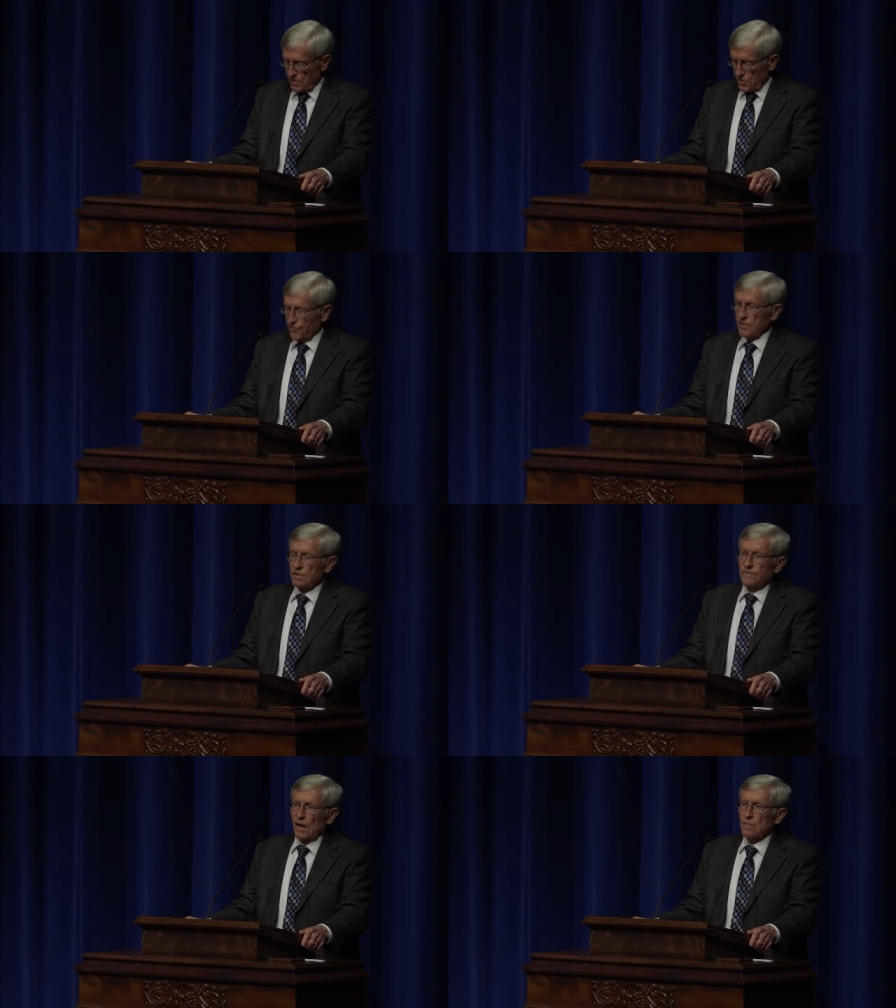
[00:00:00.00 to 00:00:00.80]
was
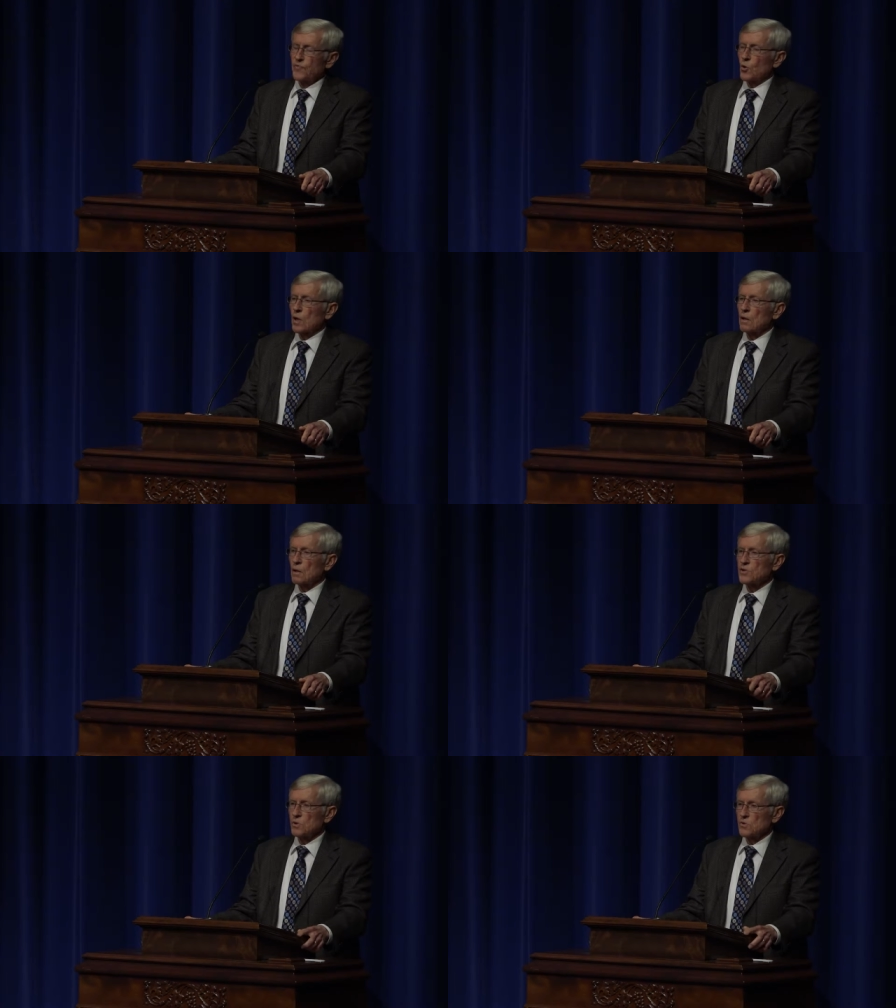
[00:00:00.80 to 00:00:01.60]
farm
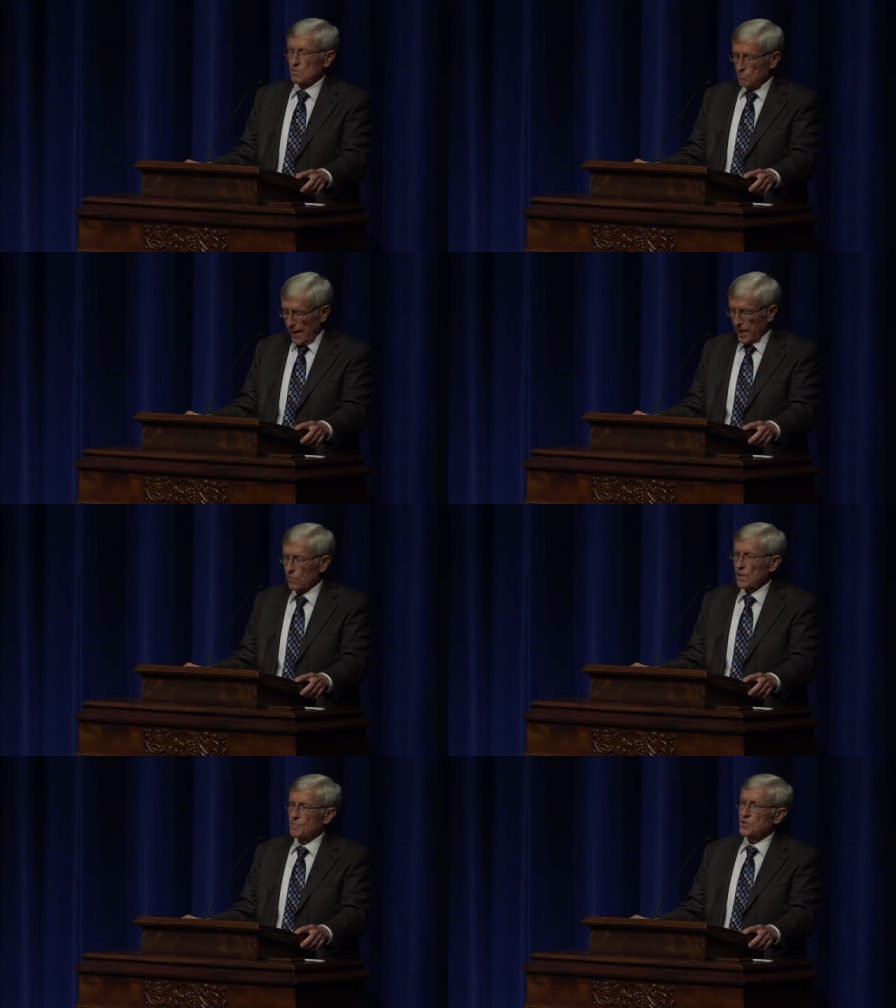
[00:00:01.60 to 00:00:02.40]
foreclosures and
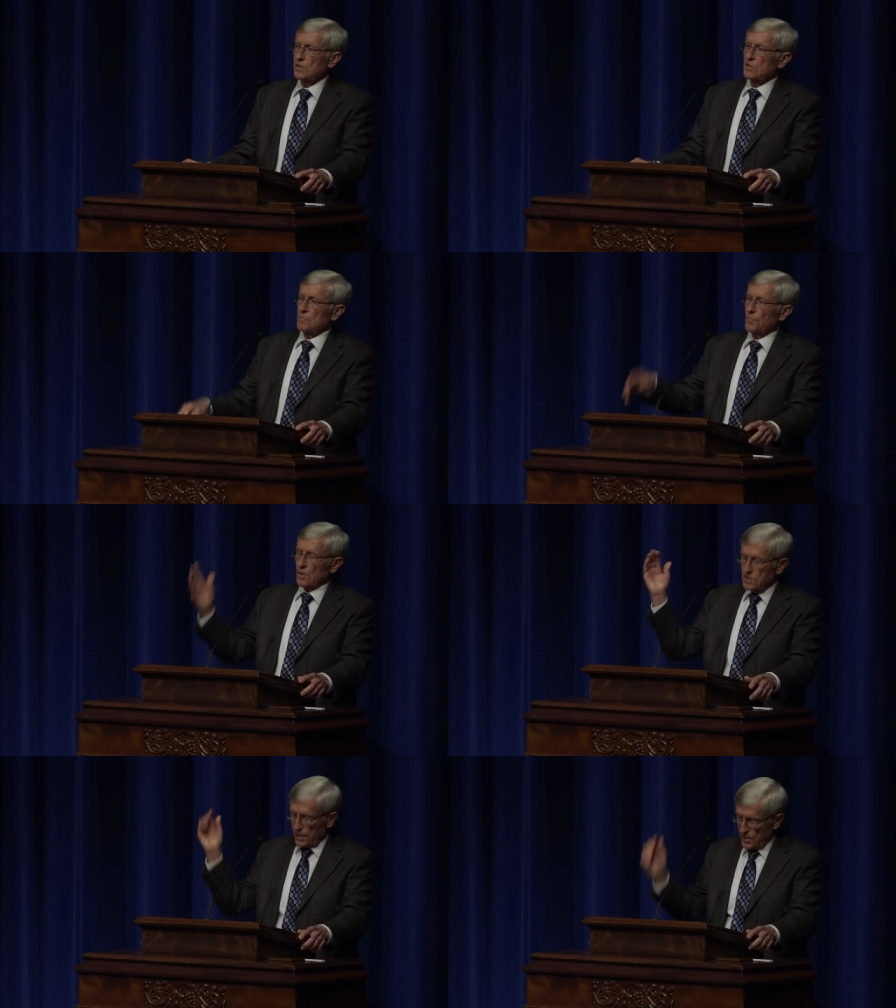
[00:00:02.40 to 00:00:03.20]
bankruptcies and
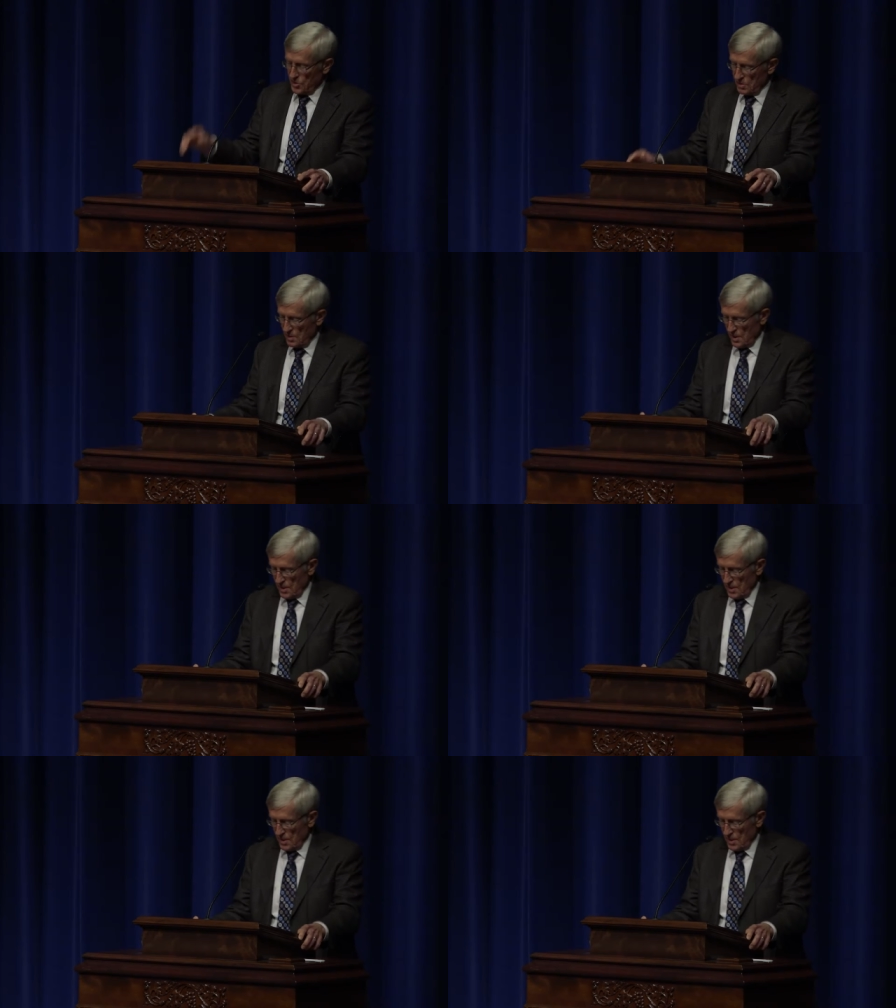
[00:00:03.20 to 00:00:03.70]
protest